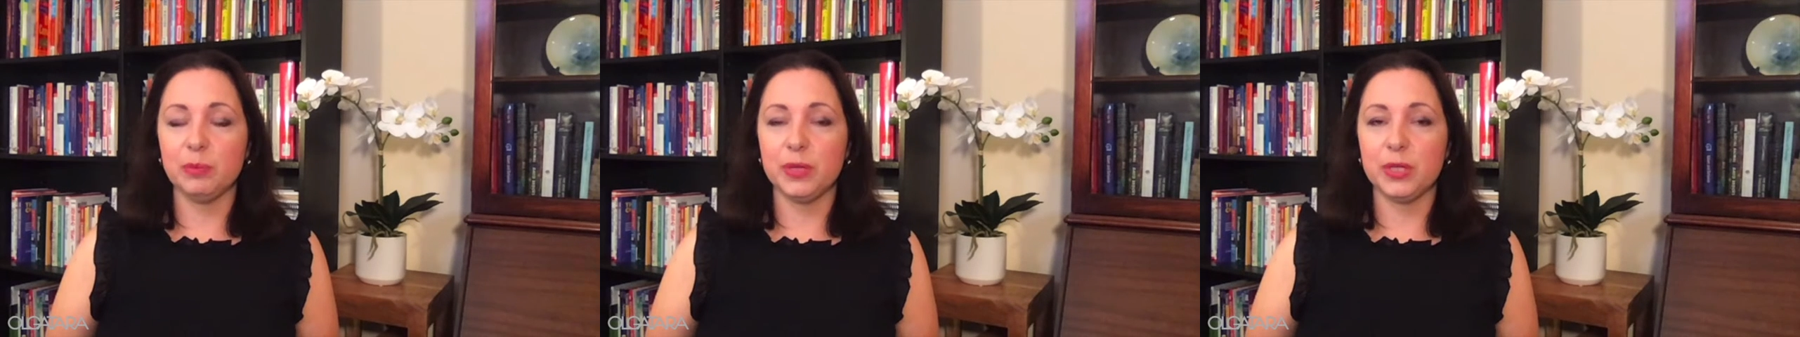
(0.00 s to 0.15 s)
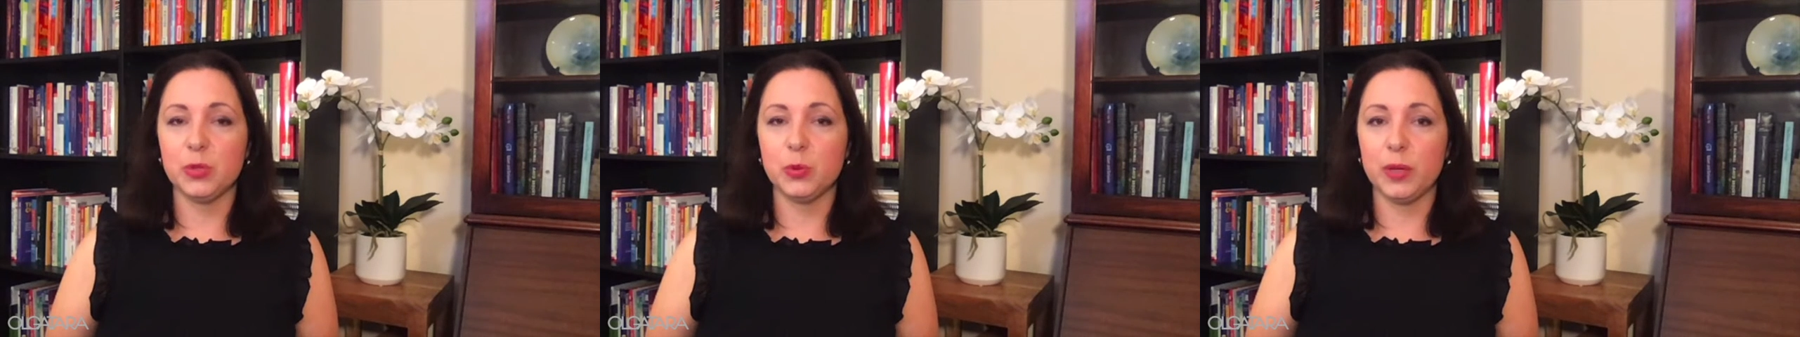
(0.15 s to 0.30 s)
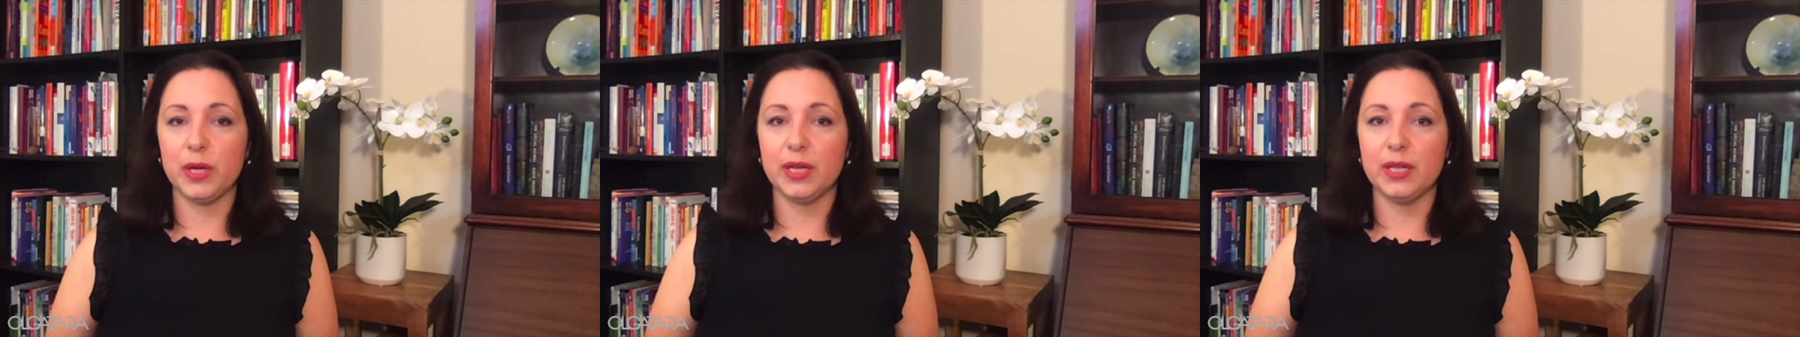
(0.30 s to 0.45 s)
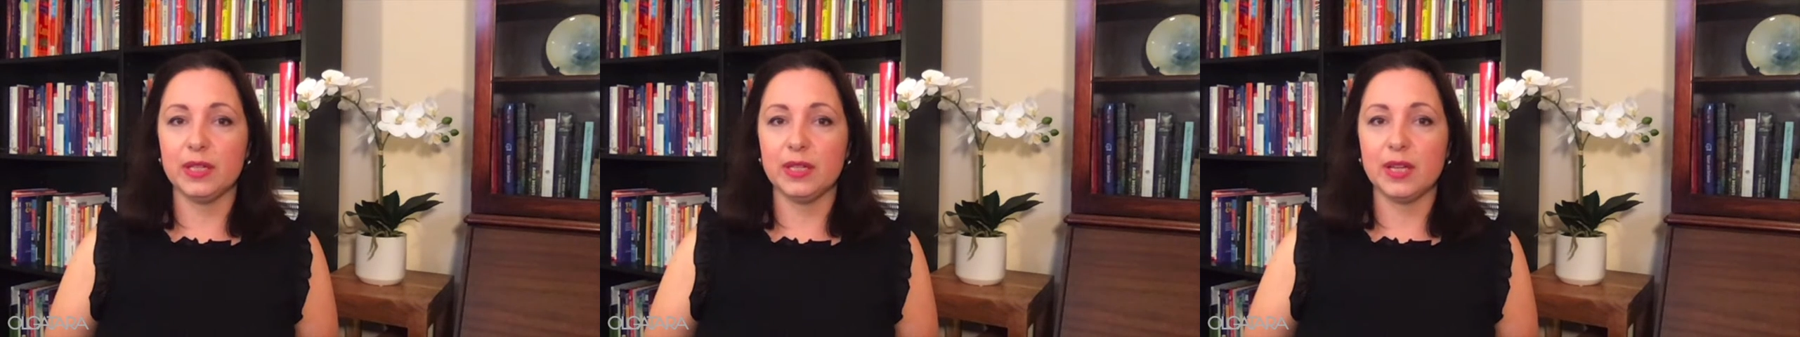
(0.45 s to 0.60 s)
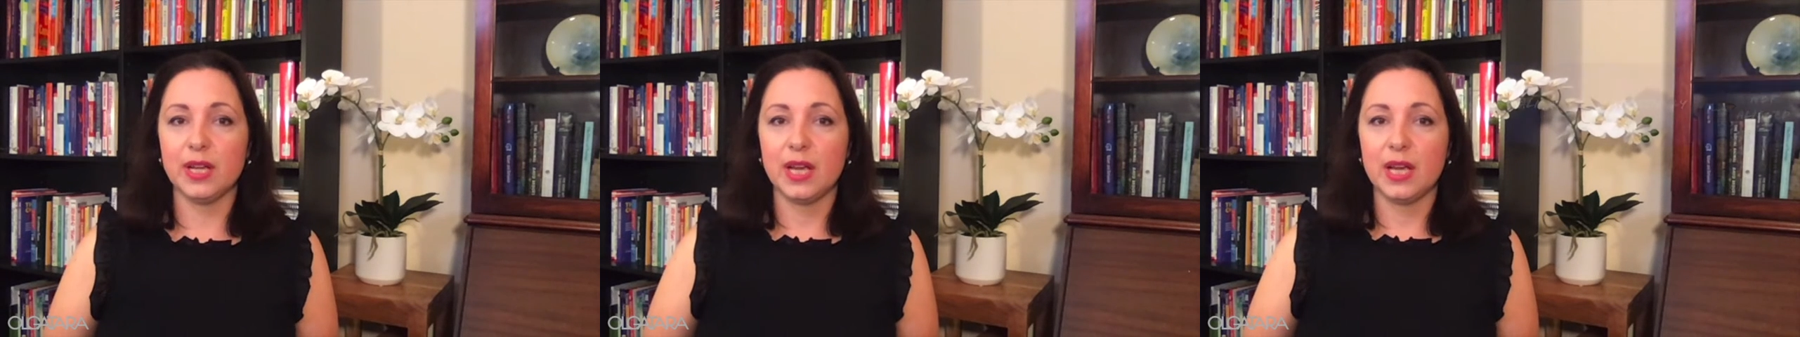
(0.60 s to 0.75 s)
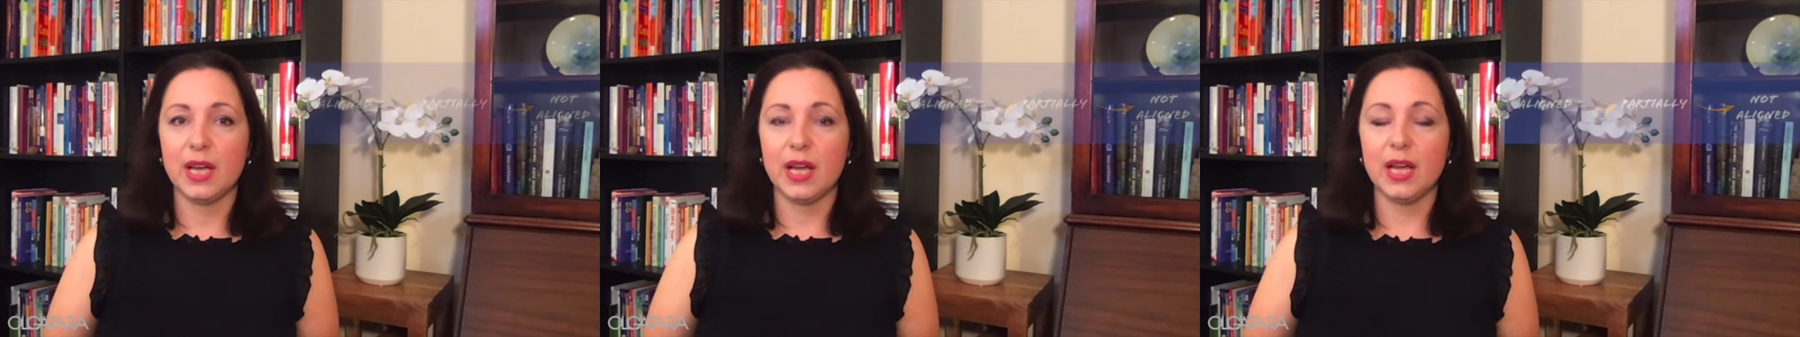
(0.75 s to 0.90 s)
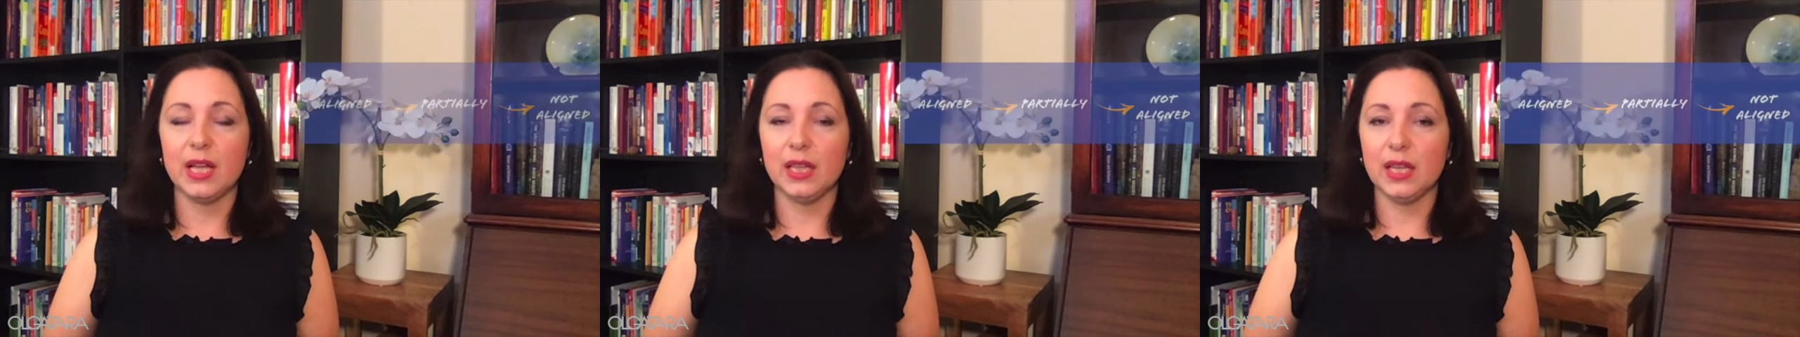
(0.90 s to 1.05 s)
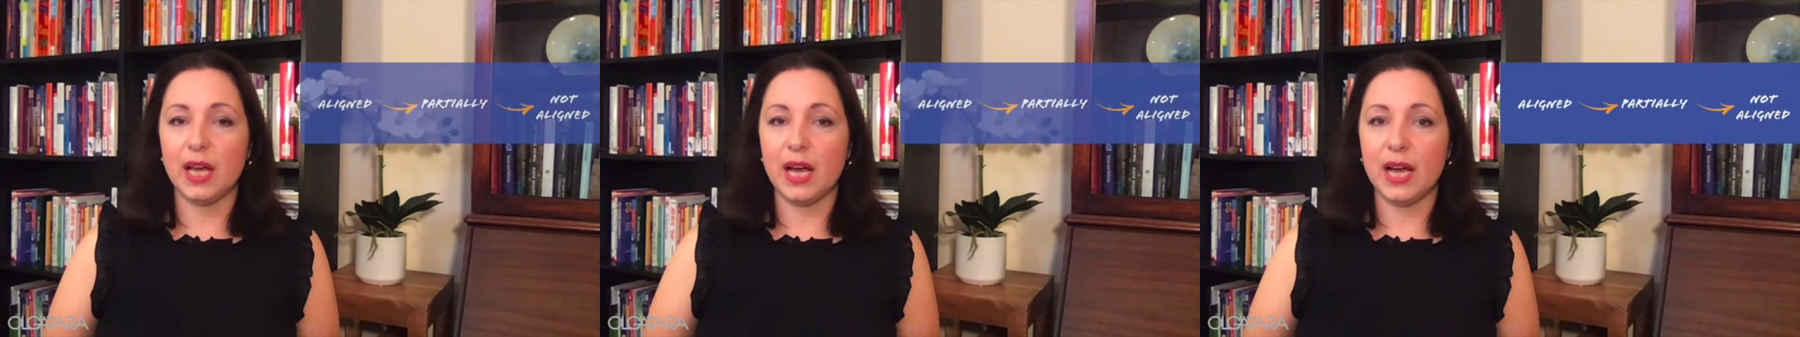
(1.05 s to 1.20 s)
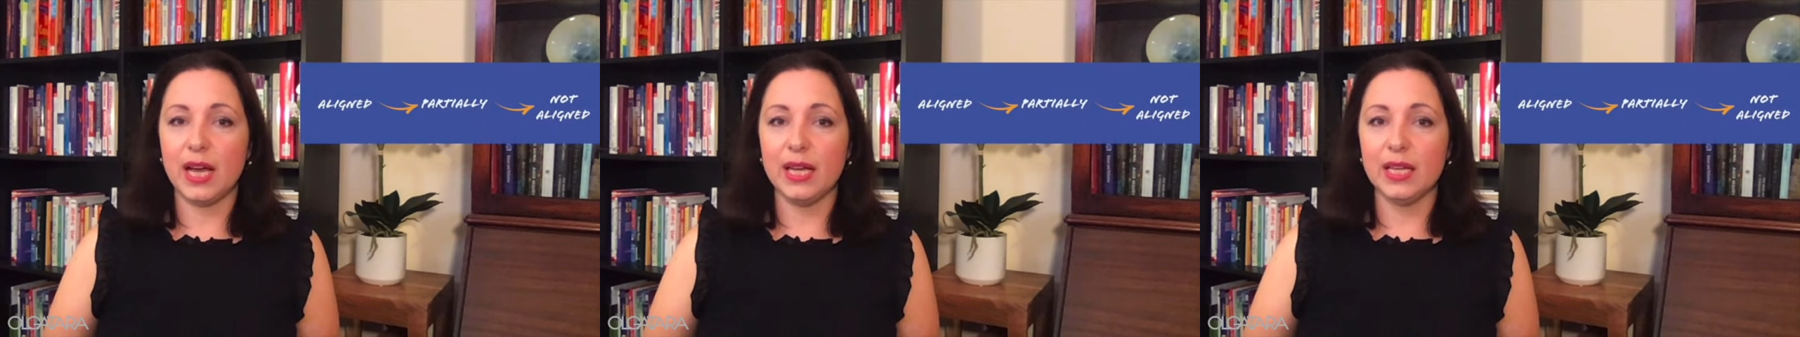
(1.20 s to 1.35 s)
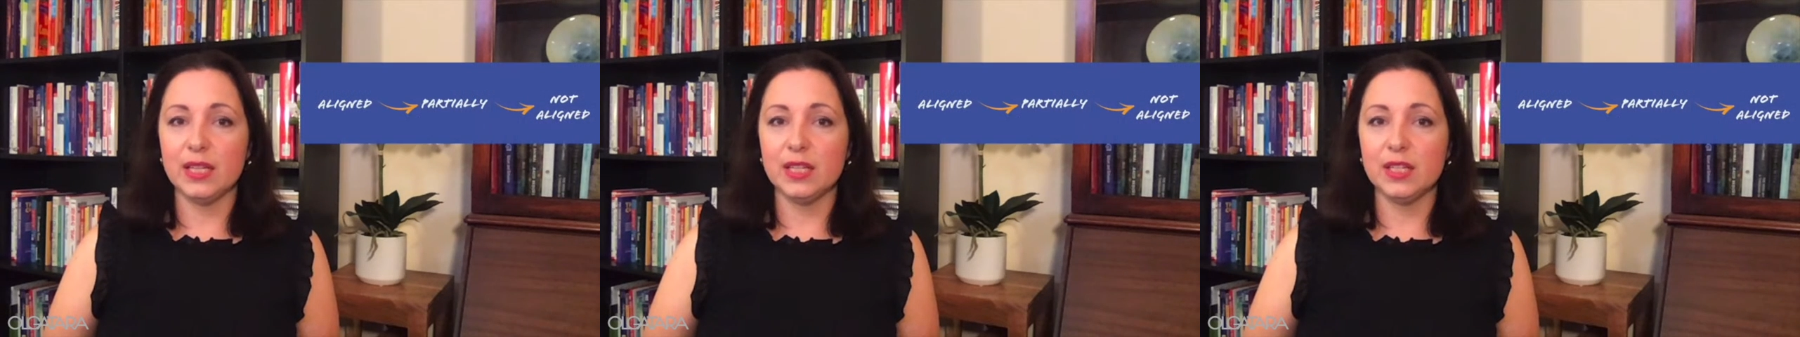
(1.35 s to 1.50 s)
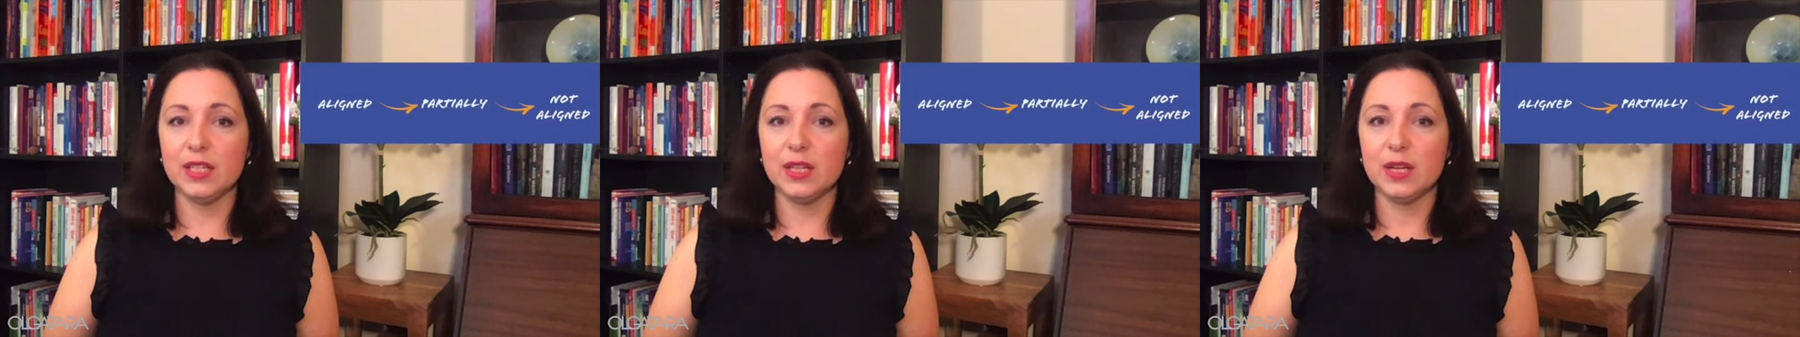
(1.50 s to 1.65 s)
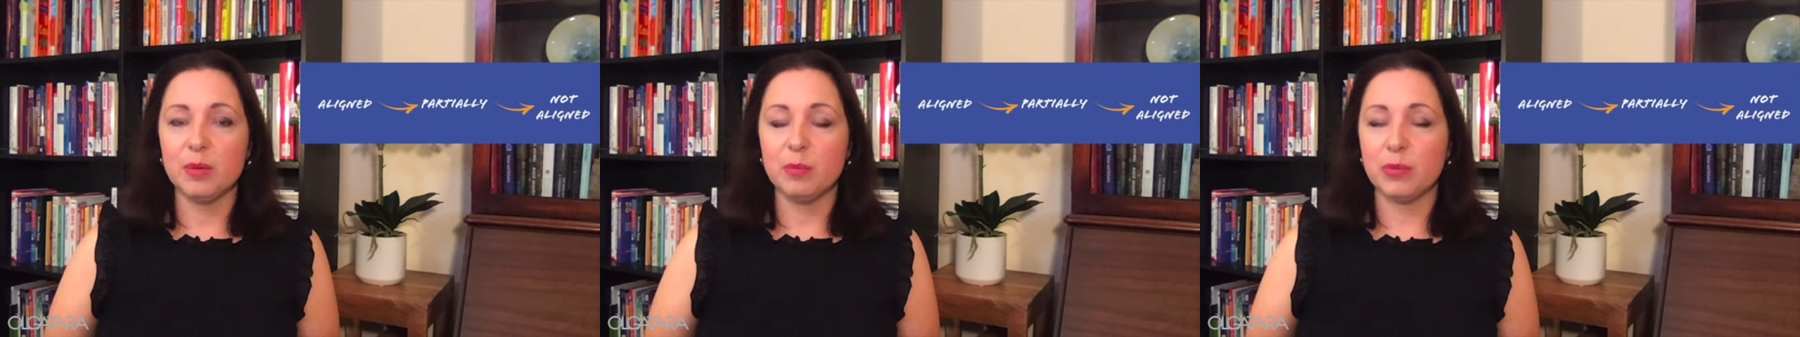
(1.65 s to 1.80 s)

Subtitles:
between aligned,